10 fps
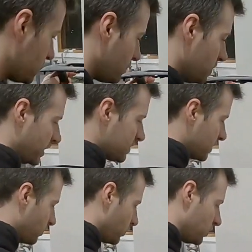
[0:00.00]
So the next
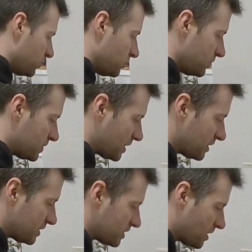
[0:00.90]
thing we're going to do is
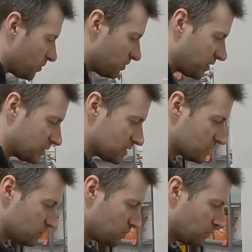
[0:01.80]
set this up. I've got
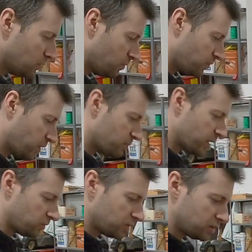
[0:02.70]
some
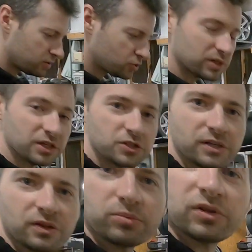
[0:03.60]
metal here strategically